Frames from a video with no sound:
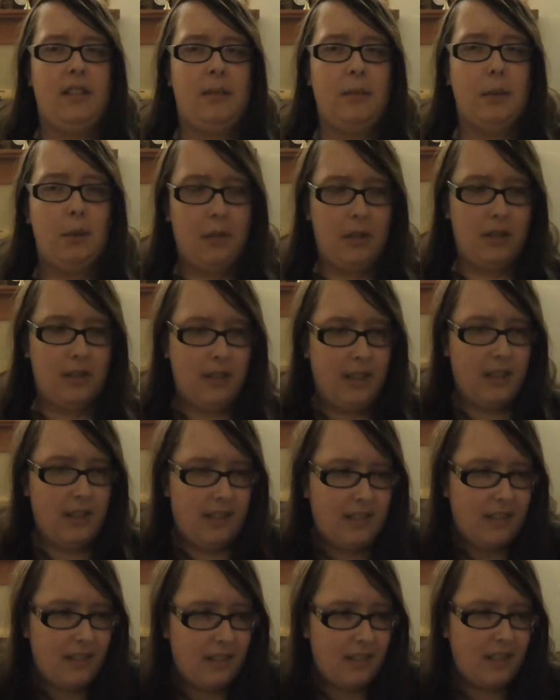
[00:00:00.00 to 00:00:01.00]
I'm always
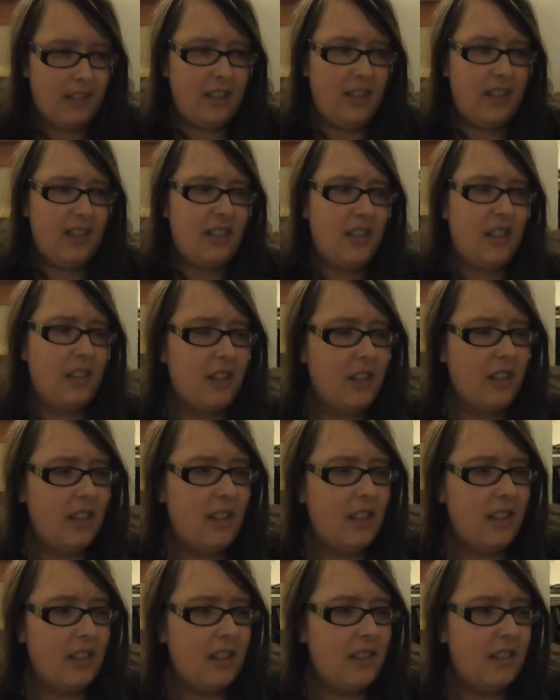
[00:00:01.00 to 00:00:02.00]
like, no,
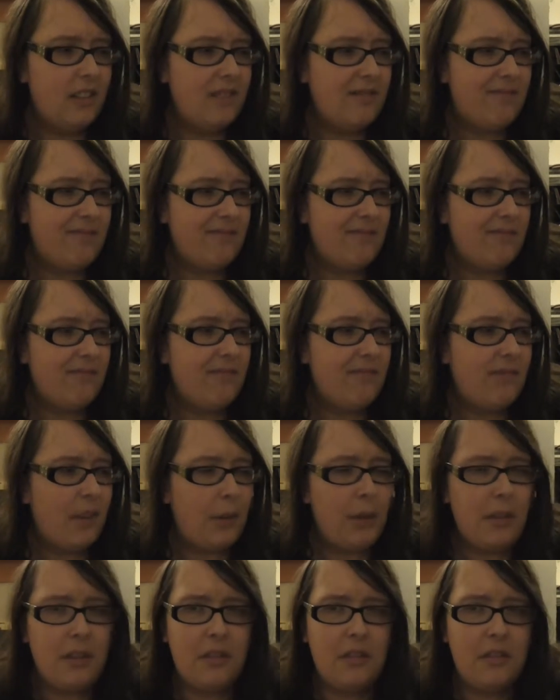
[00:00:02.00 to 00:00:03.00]

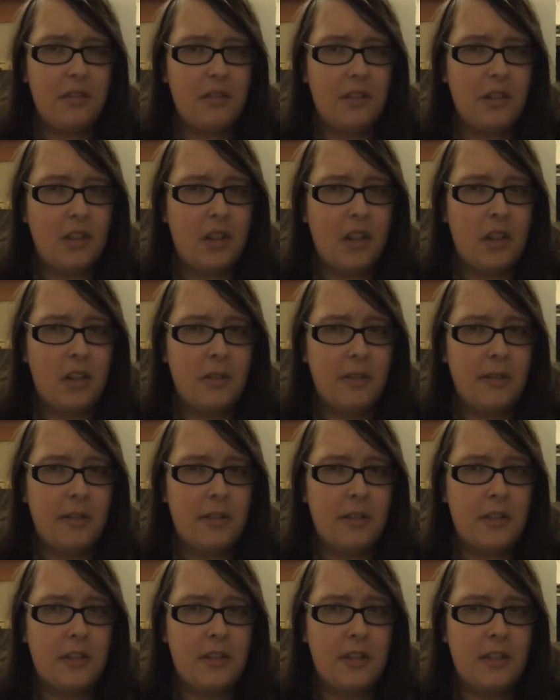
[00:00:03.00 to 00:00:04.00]
I'm not
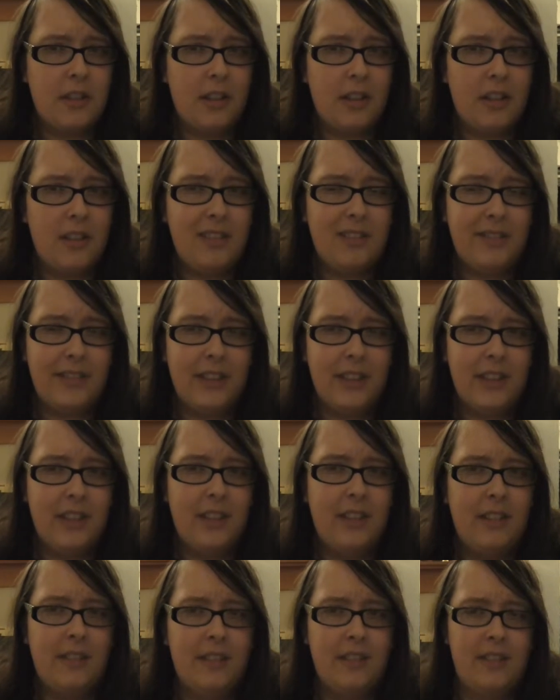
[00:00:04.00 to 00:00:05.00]
hunched
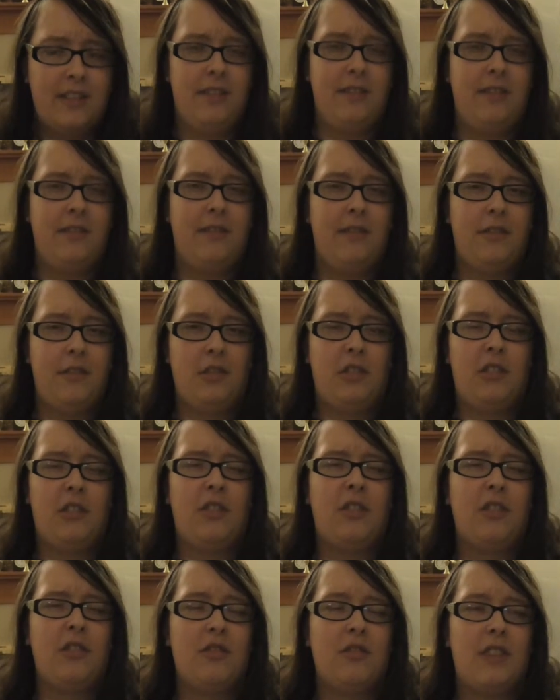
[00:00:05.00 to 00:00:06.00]
over, just
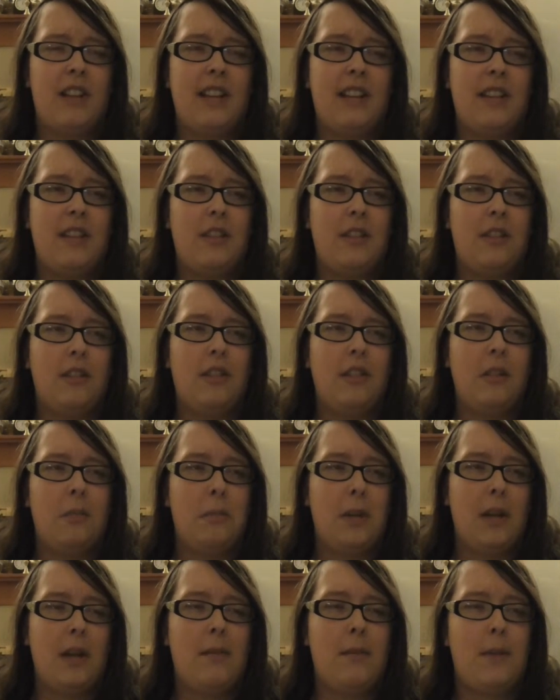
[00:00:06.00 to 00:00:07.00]
straight
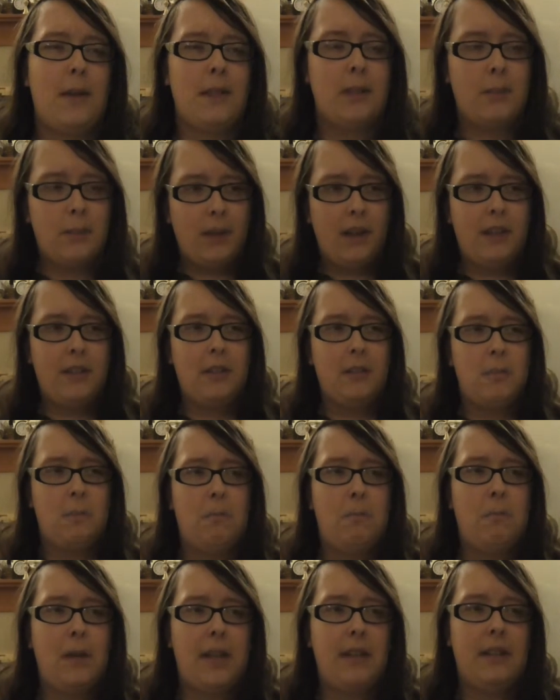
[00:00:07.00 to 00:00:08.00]
up, and my spine just
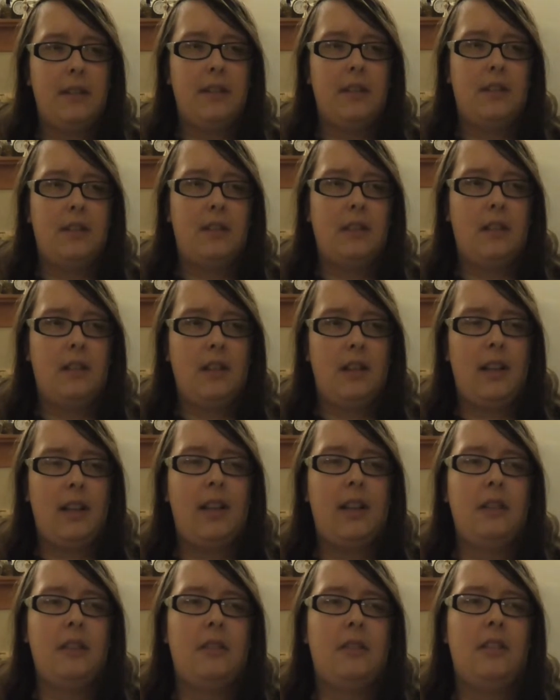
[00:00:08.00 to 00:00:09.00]
bends
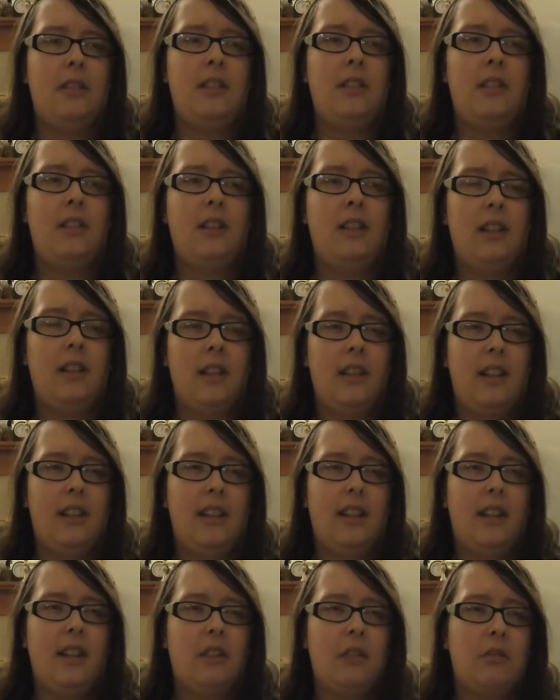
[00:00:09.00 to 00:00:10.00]
out.
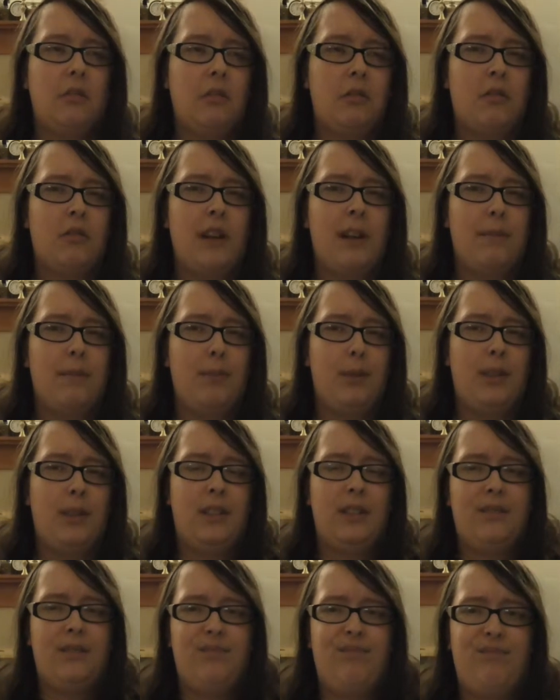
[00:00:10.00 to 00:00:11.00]
And it gets all
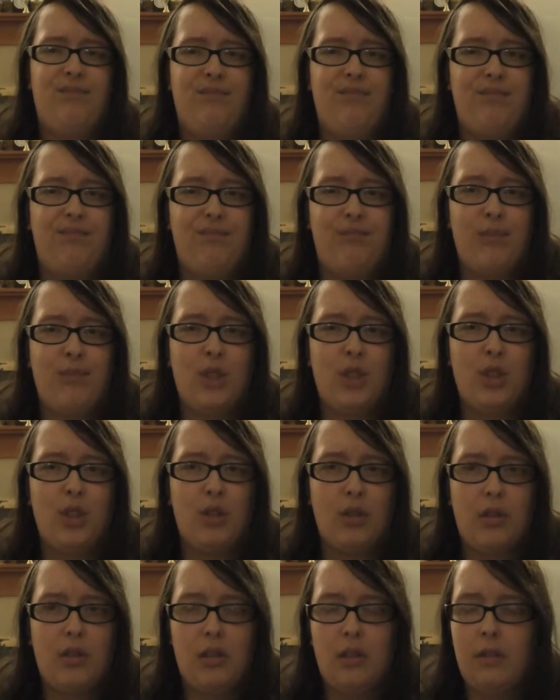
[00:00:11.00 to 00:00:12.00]
cramped and
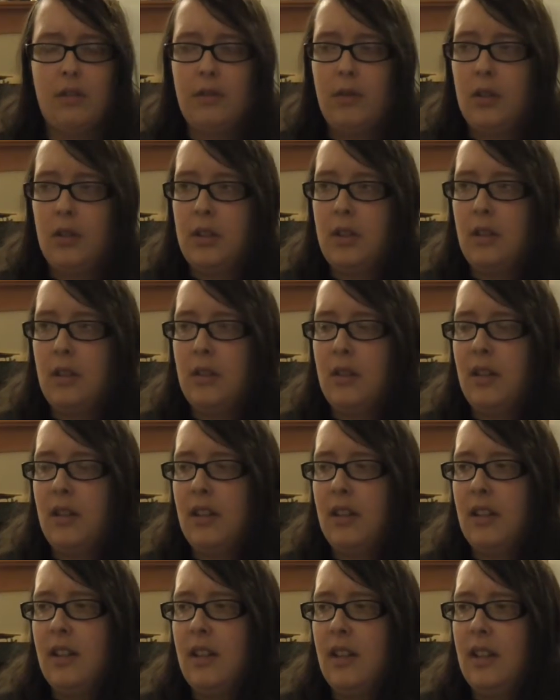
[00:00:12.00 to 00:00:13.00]
stuck for so
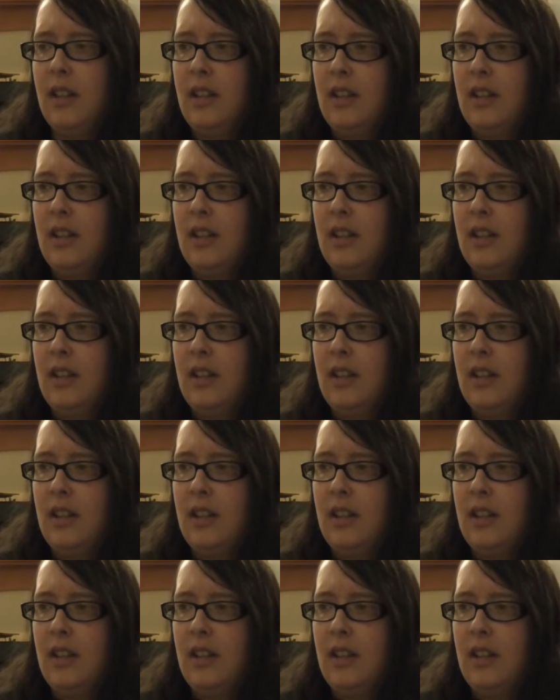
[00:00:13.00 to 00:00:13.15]
long.